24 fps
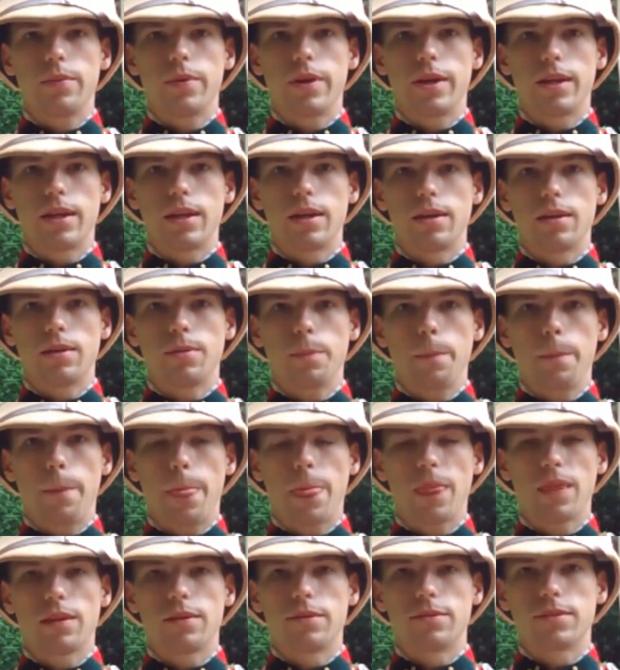bayonet,
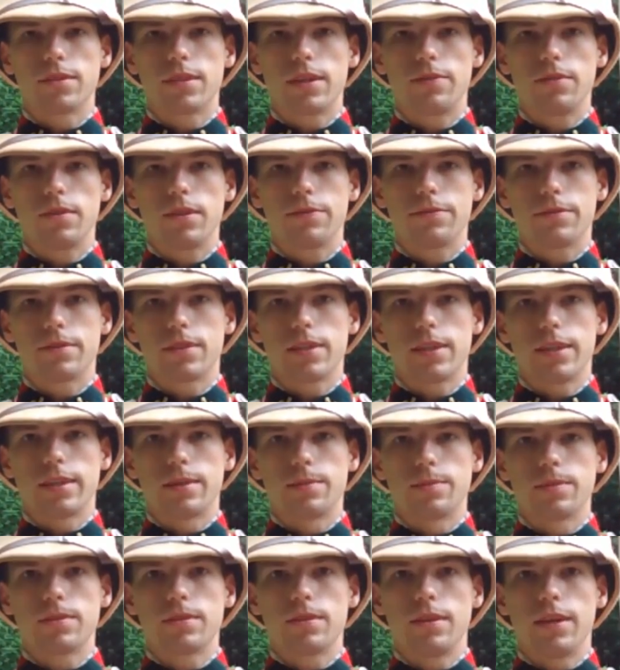there are several different
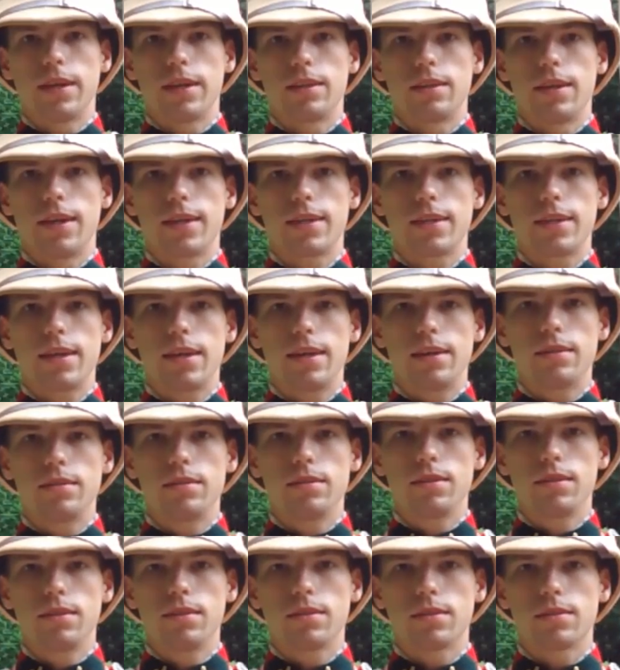types. You have the
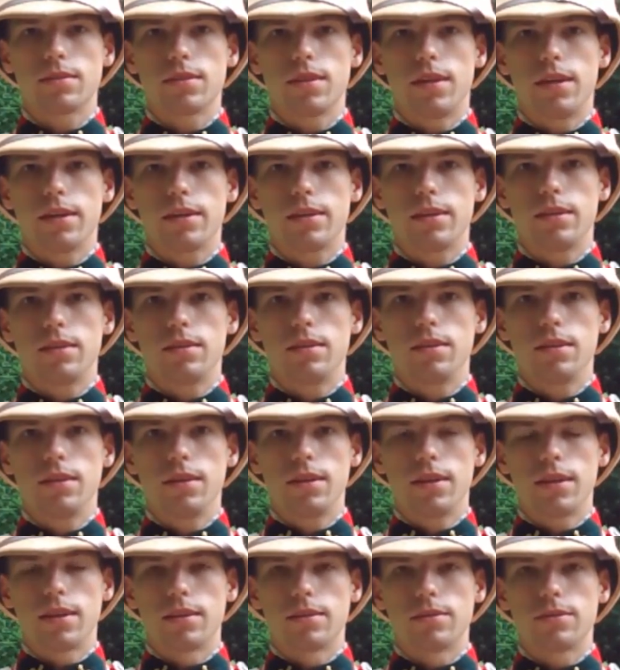yataghan, the socket,
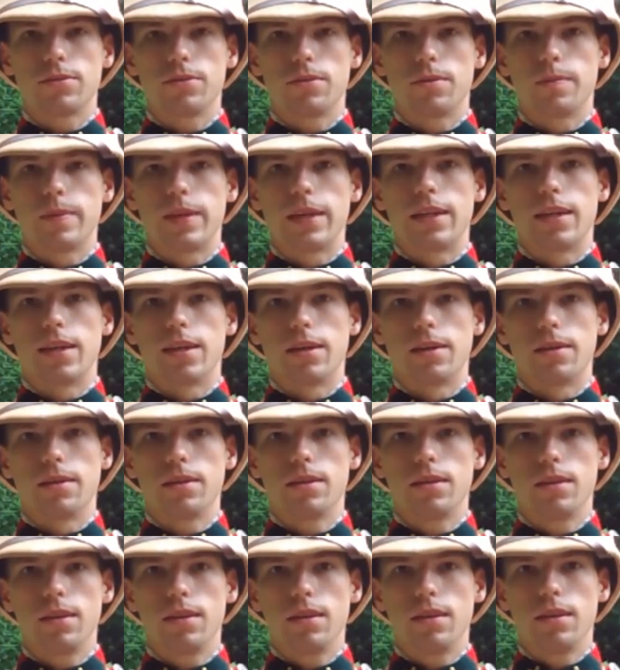and the sword bayonet.
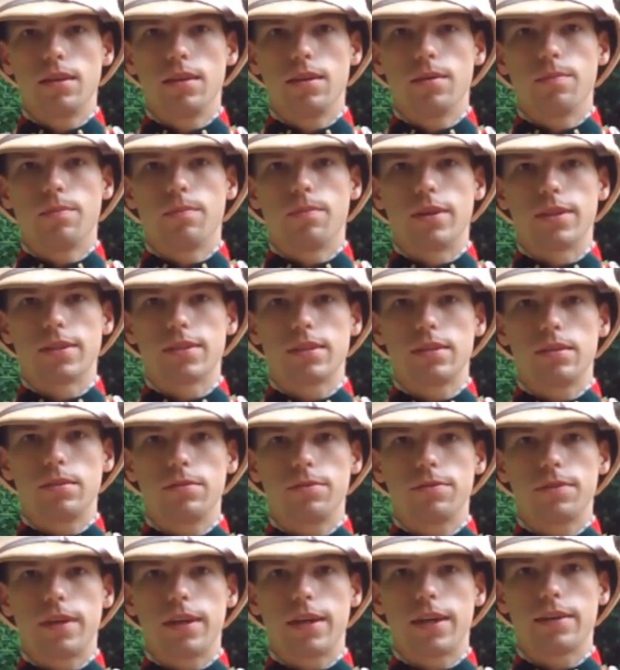
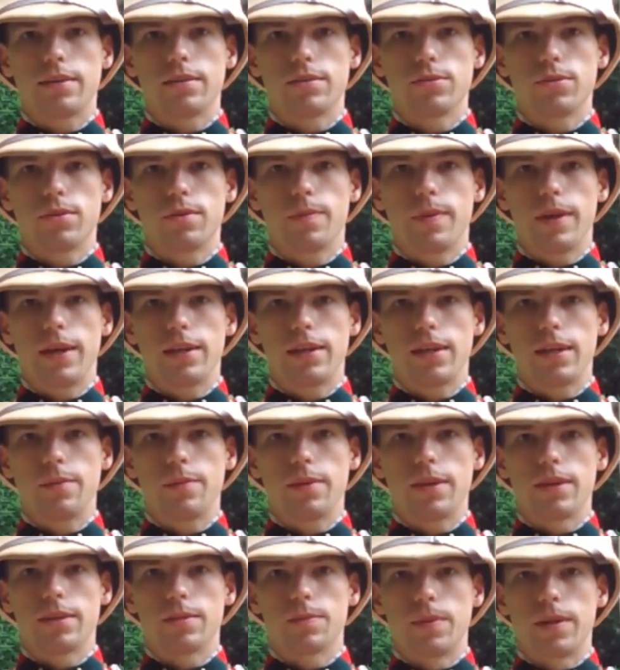Myself, I have the sword bayonet
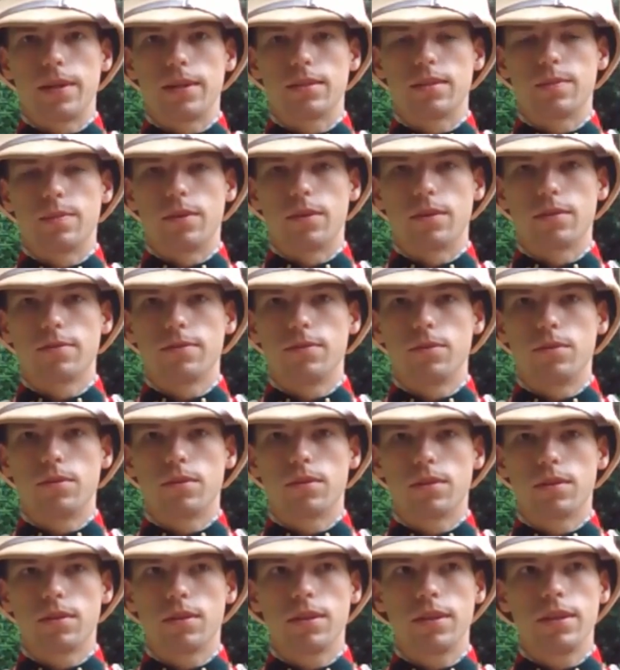because mine is a Mark
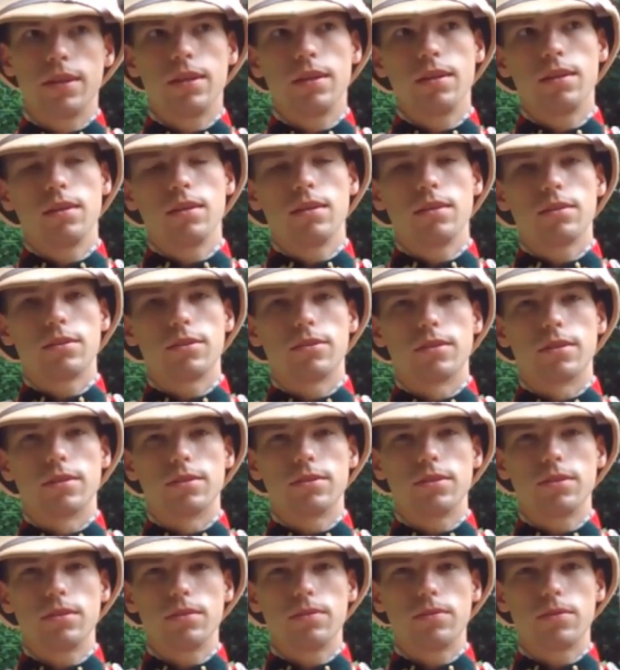IV. During the
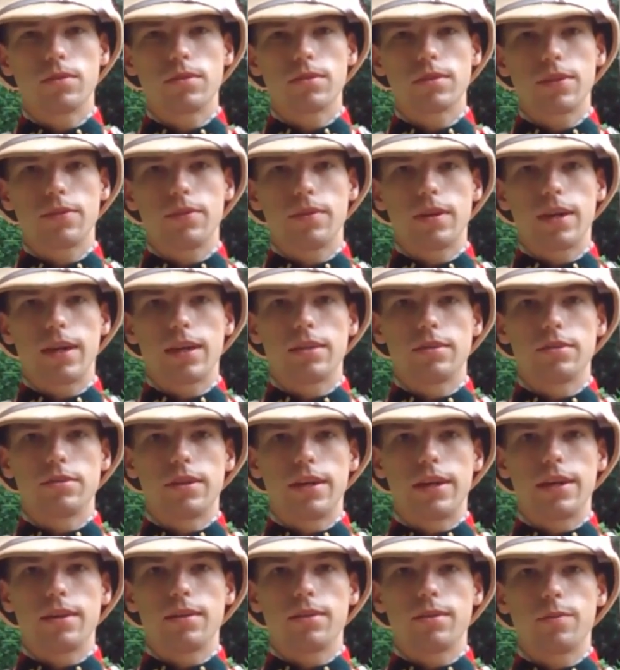Zulu Wars, they would have had the
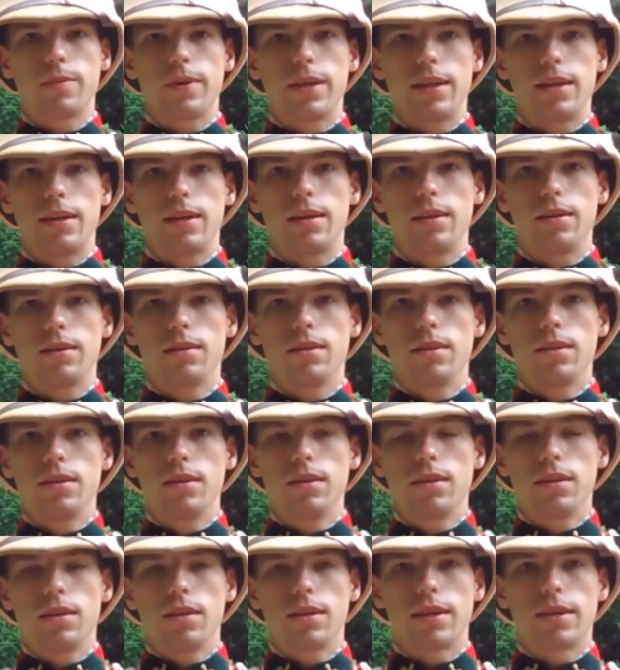triangular bayonet,
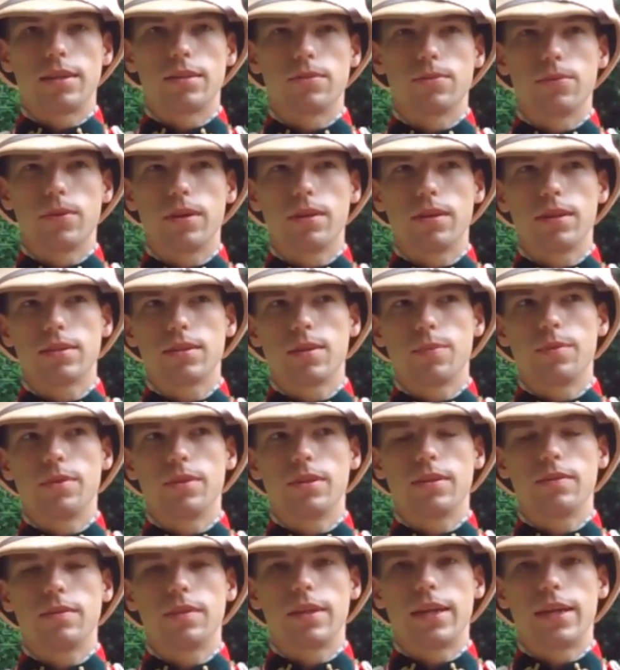as well as, I believe,